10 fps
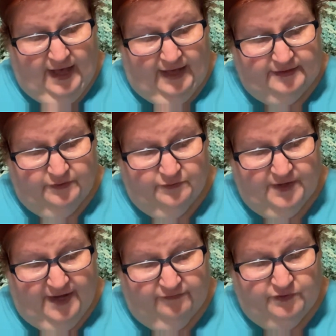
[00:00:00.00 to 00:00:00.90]
I don't
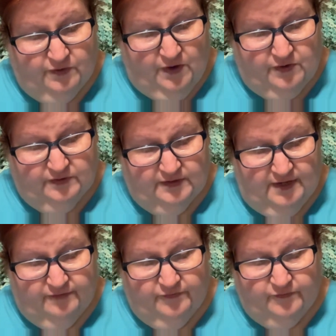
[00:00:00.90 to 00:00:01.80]
have to earn
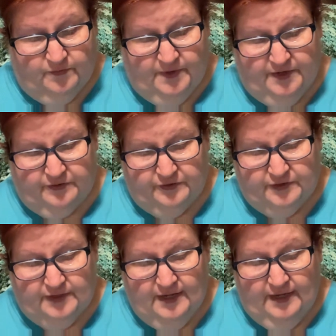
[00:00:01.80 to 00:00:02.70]
love from
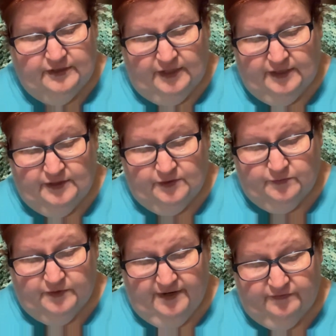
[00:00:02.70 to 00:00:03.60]
others. Jesus
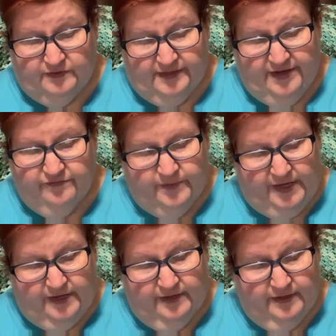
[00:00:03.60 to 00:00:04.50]
will never leave
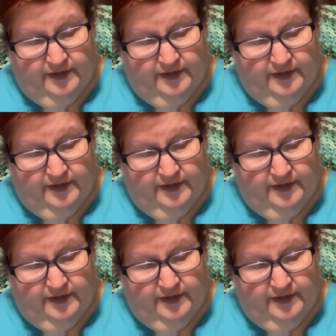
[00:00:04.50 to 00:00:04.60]
me.